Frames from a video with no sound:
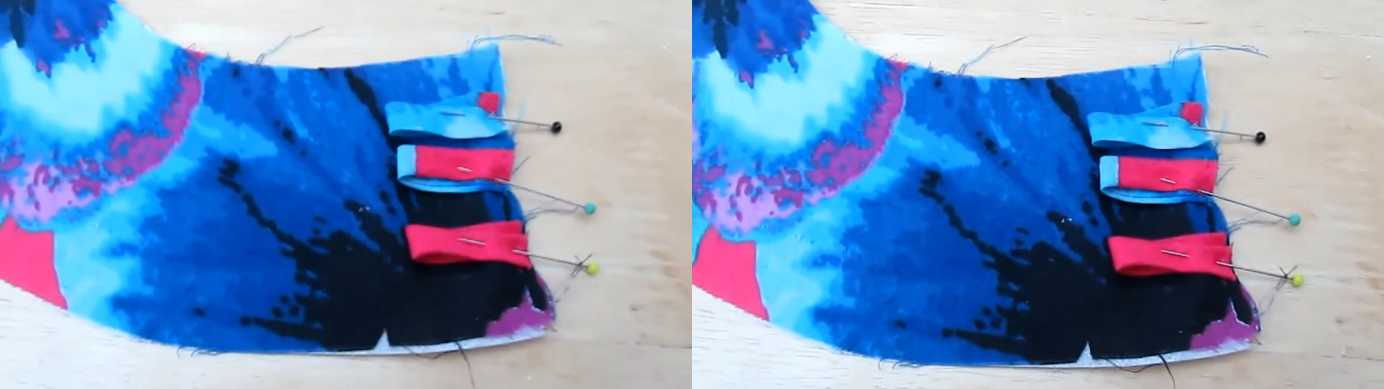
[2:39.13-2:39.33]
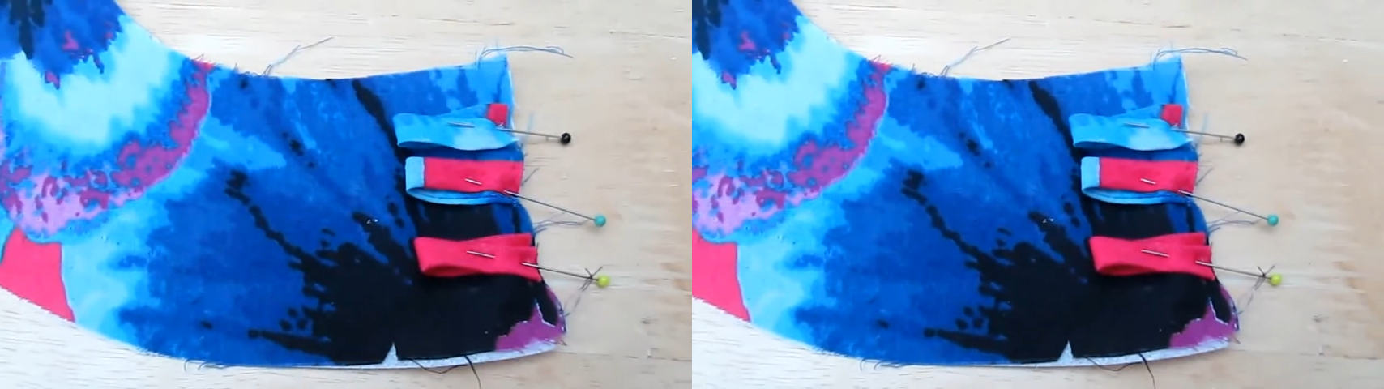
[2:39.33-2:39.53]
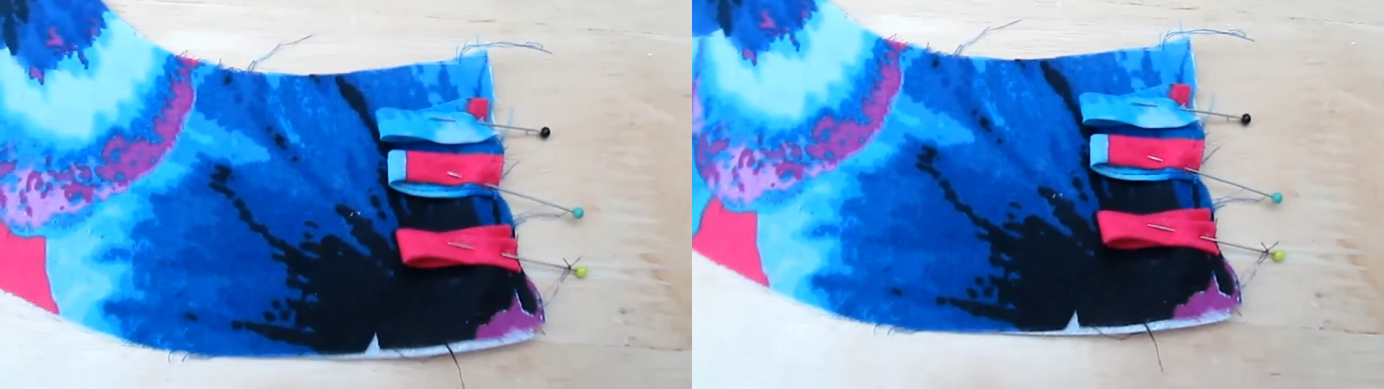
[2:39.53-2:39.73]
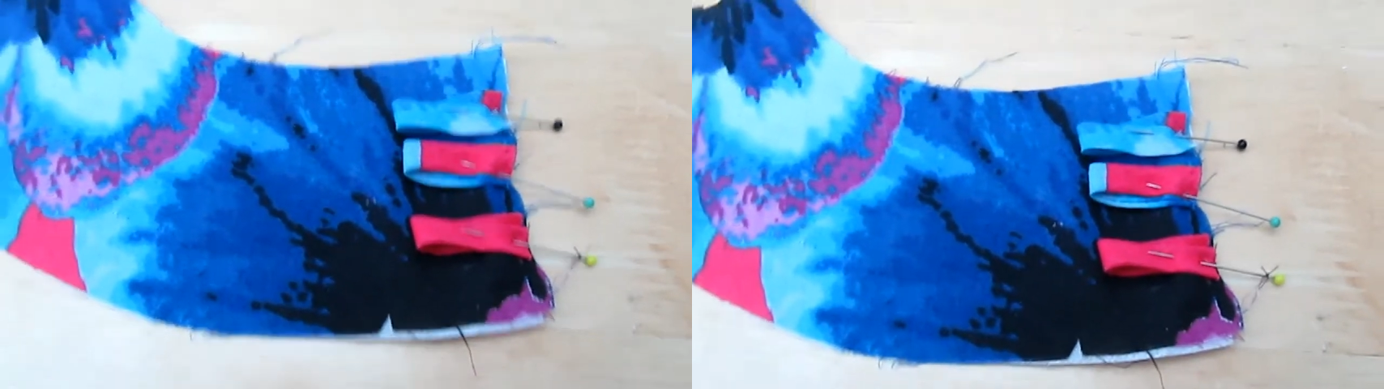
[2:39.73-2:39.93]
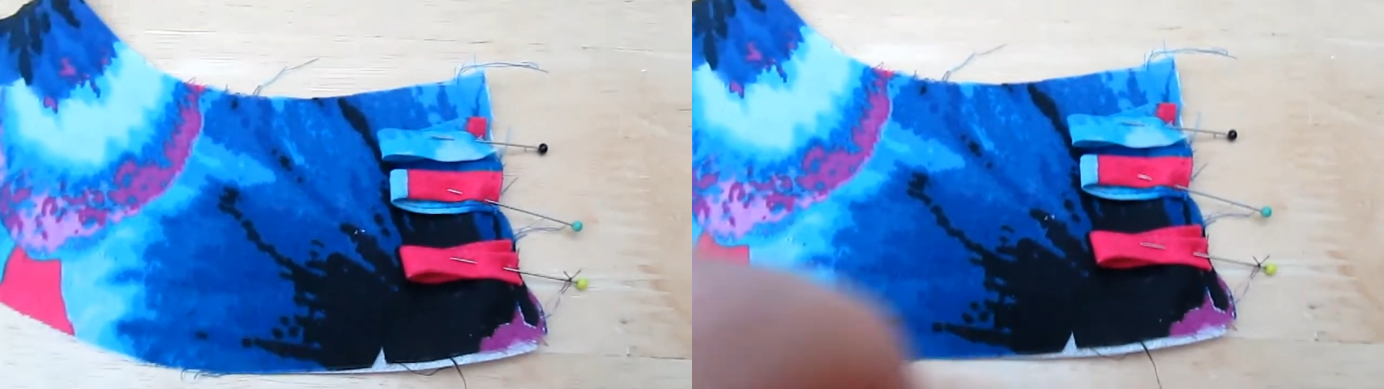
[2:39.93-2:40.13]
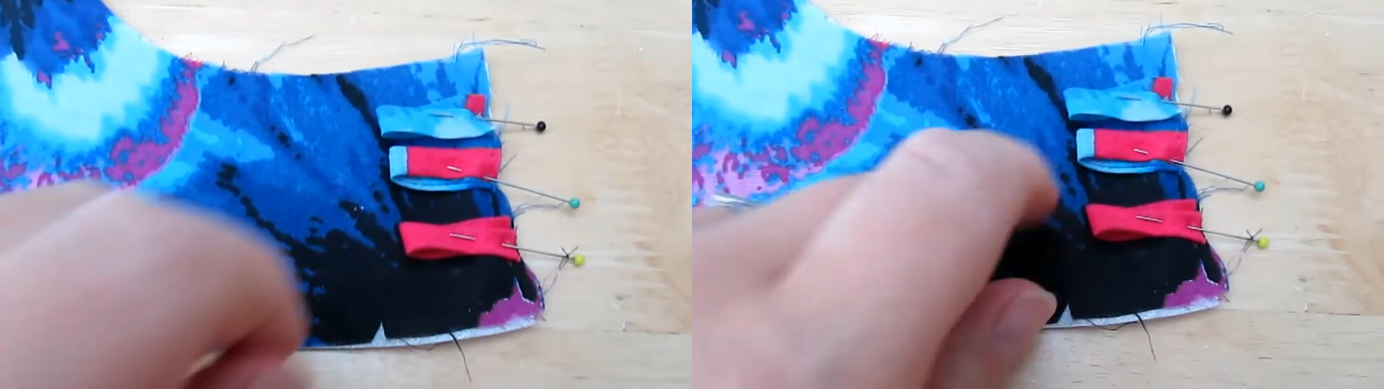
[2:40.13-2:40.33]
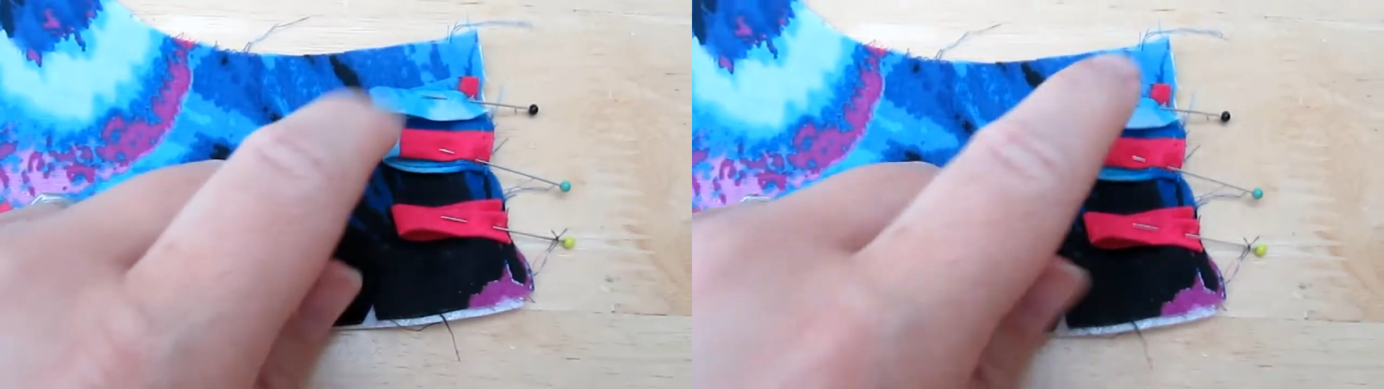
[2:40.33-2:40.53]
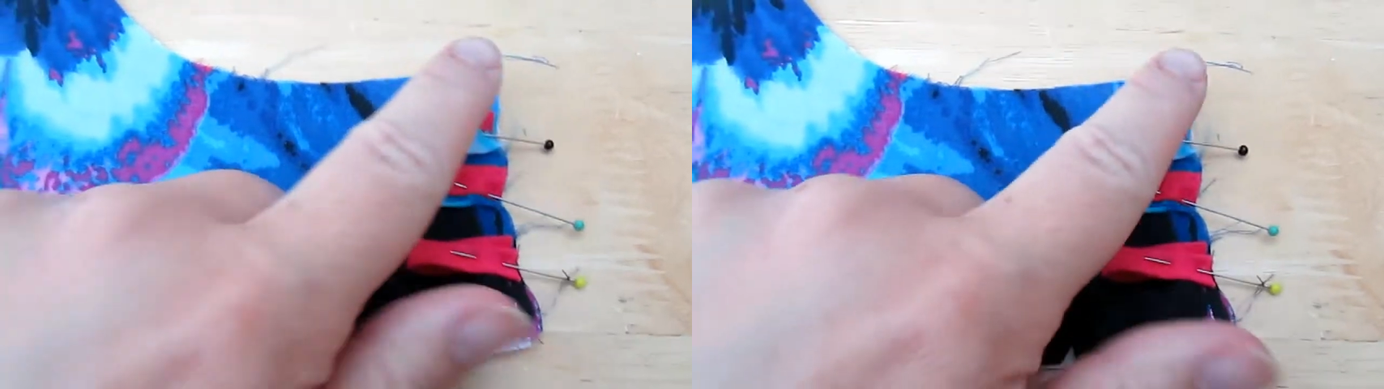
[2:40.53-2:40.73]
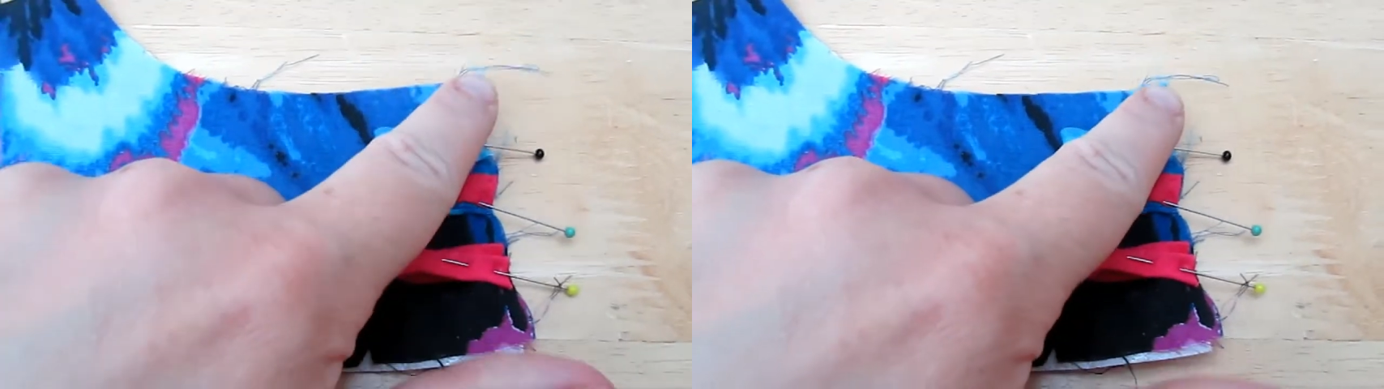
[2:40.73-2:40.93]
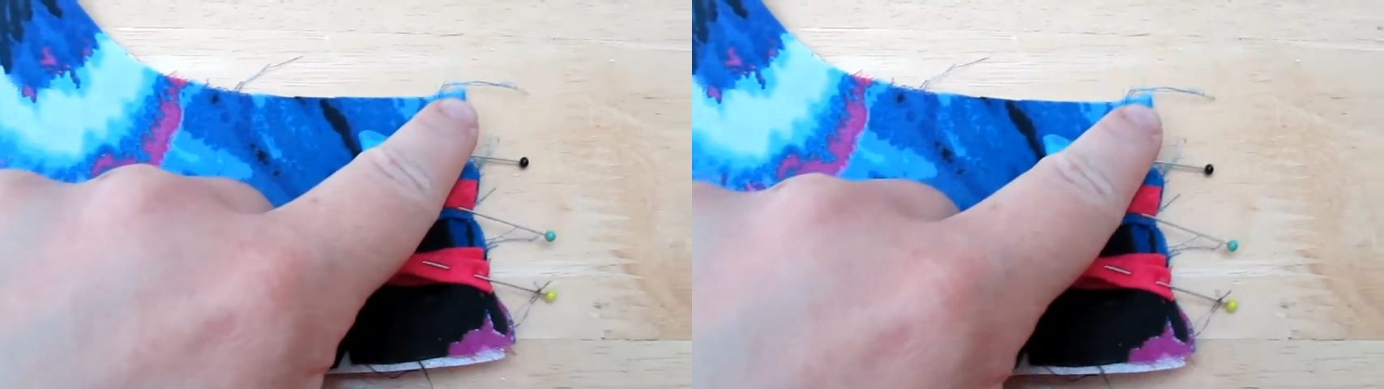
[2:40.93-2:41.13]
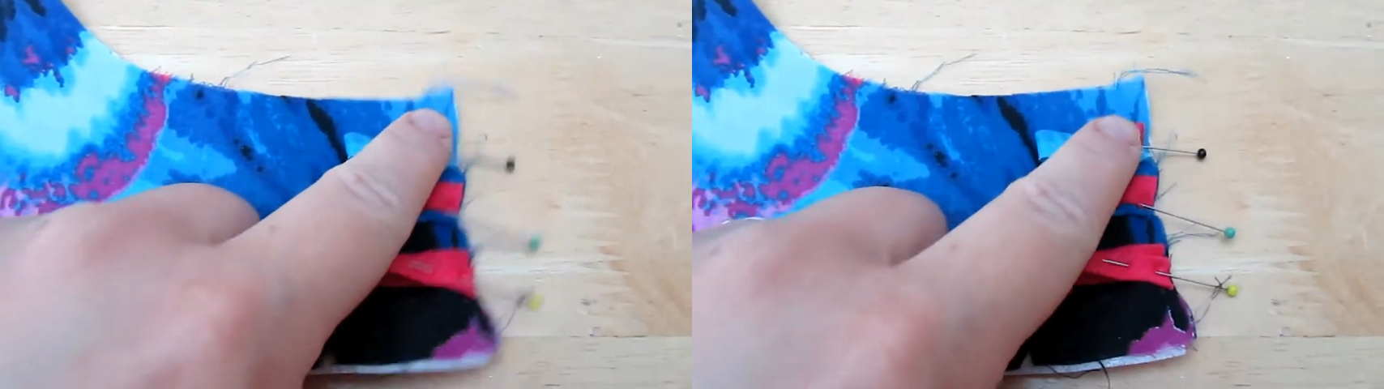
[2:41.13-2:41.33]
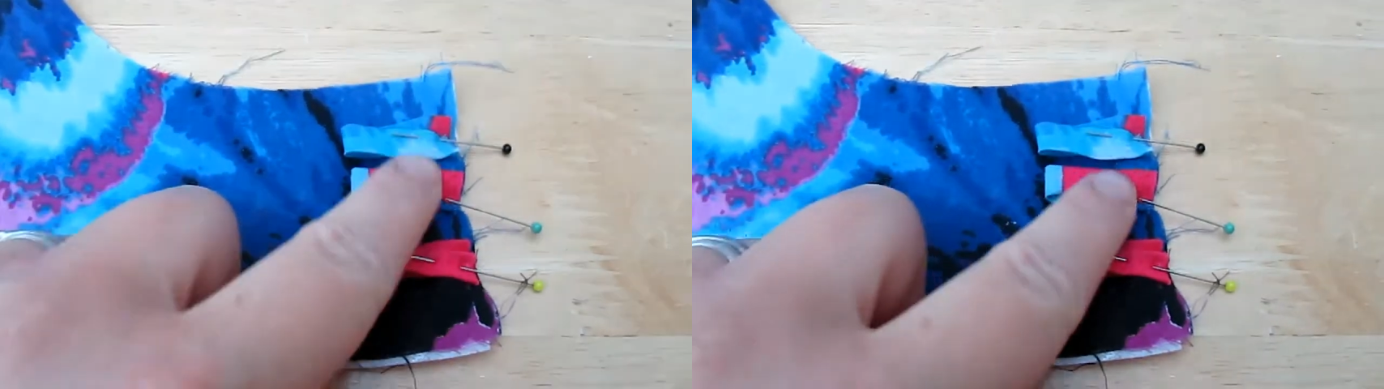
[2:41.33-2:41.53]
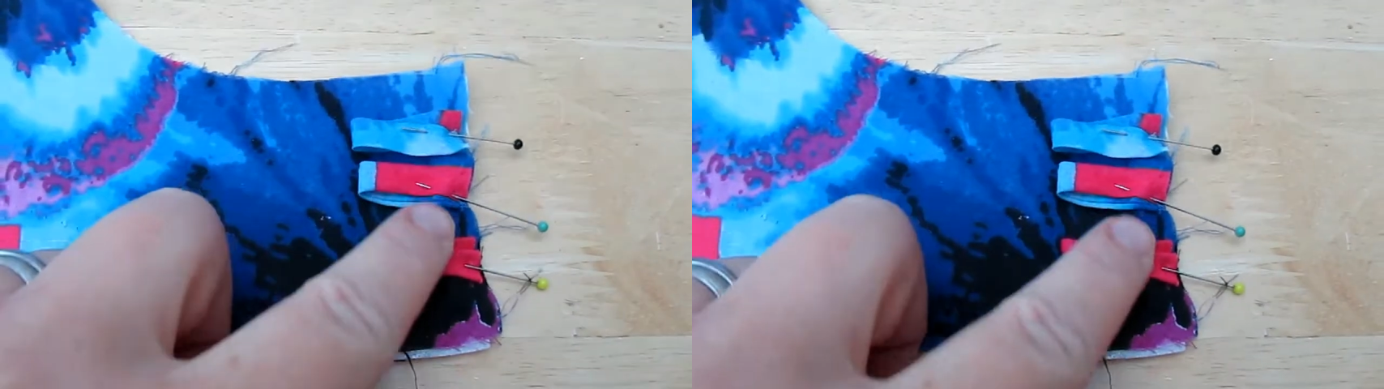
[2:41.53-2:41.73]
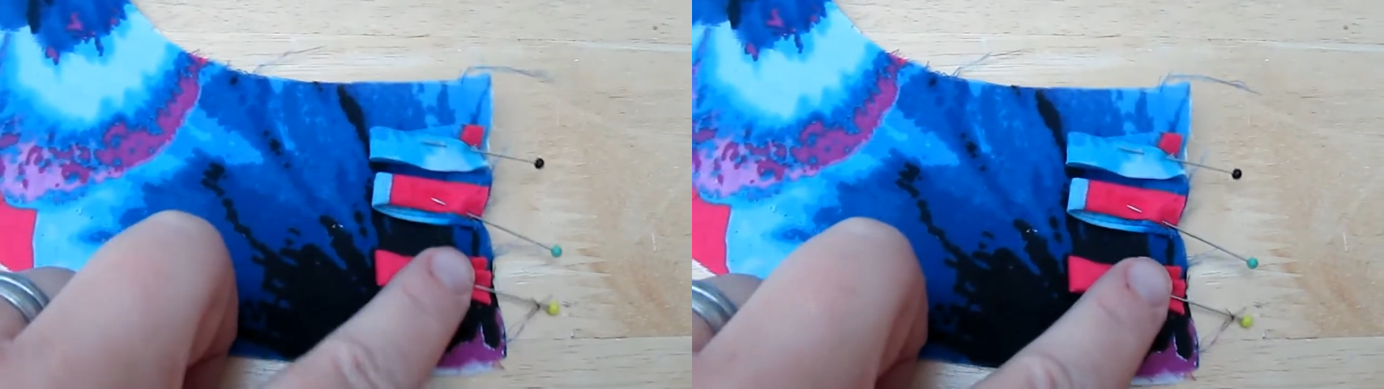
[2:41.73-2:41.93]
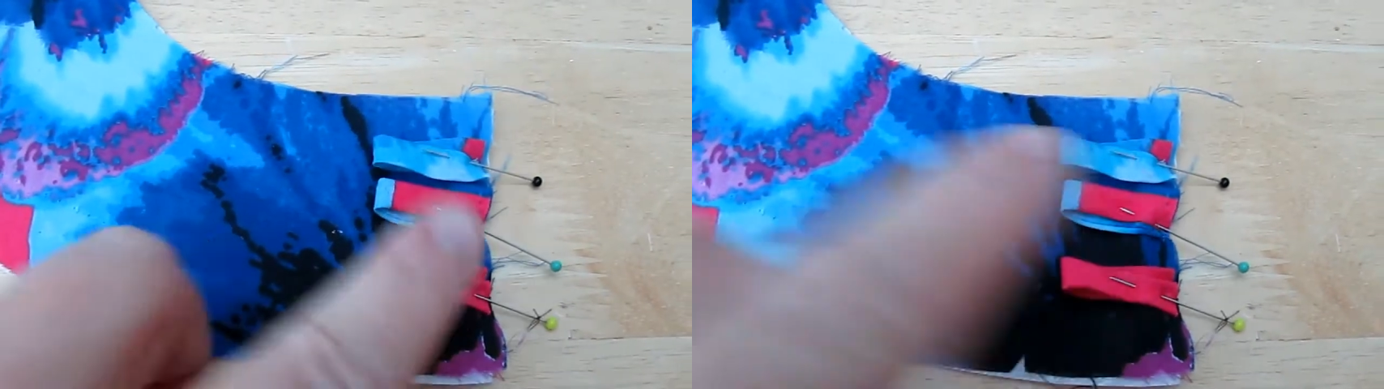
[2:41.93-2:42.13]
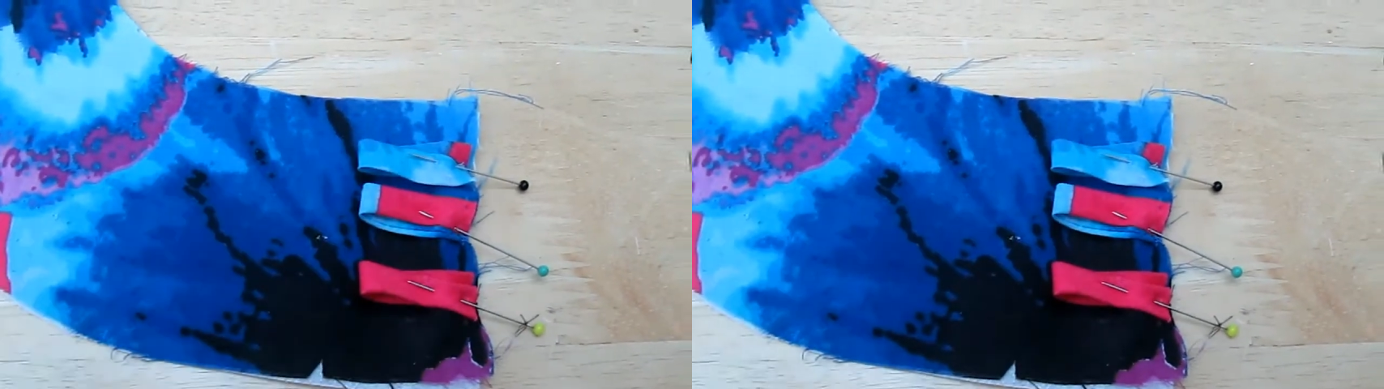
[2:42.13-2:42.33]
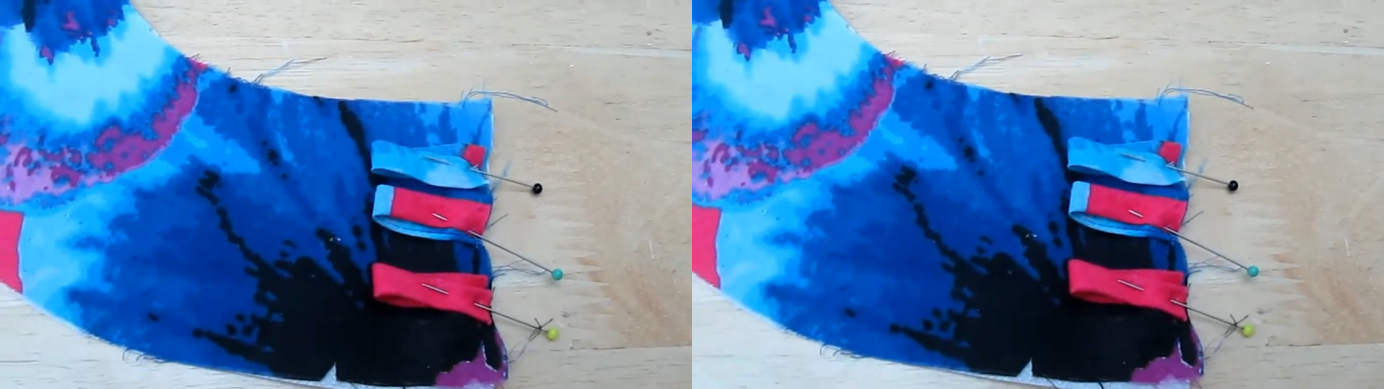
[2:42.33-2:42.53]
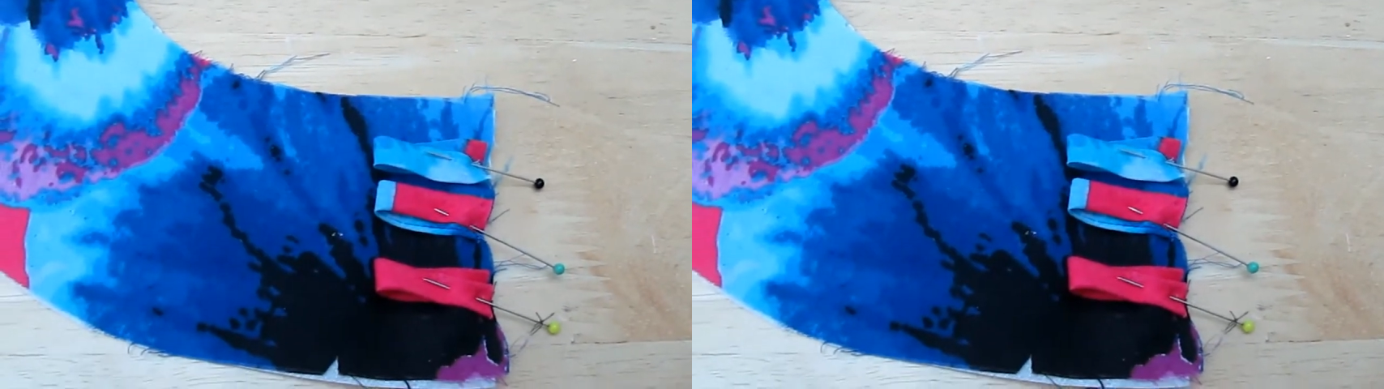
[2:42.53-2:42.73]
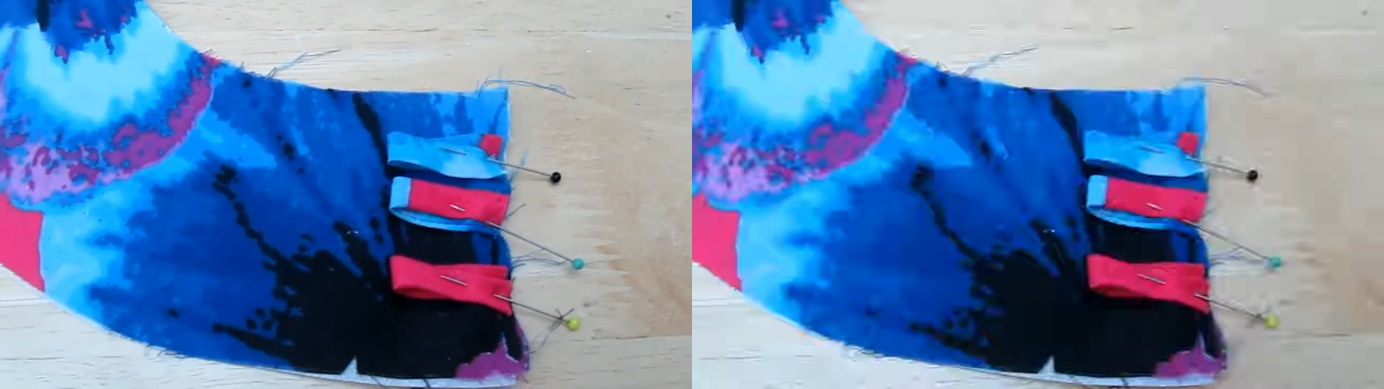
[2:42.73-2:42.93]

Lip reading: Nobody's mouth can be seen.